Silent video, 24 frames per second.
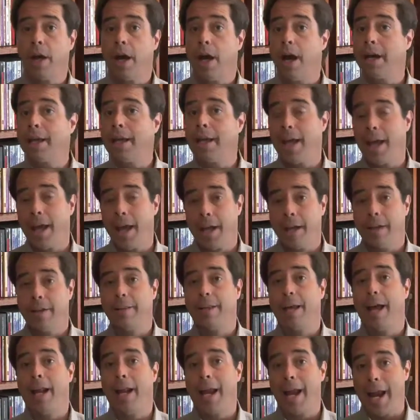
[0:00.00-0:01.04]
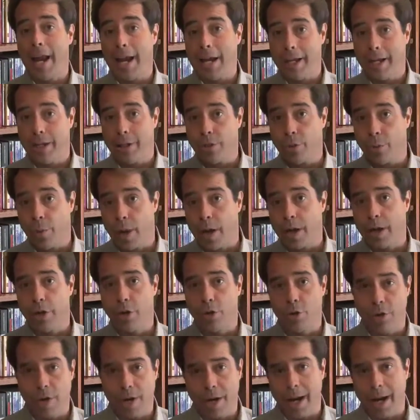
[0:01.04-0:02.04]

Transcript: again, that 80-20 or